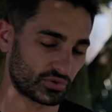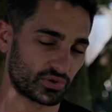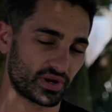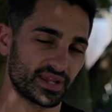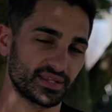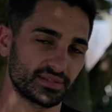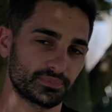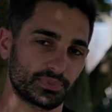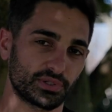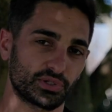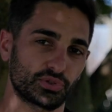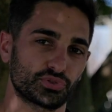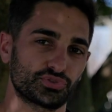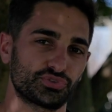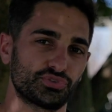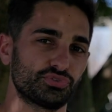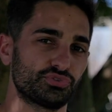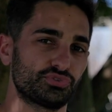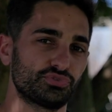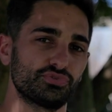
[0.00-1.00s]
great
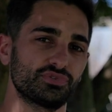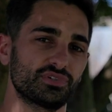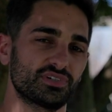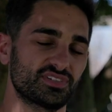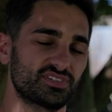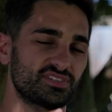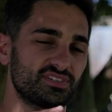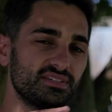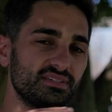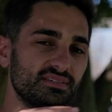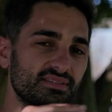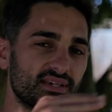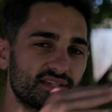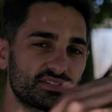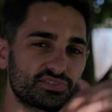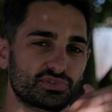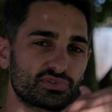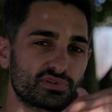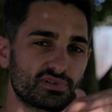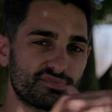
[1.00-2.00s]
because you do not see
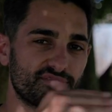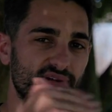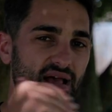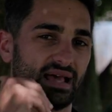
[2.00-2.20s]
that sort of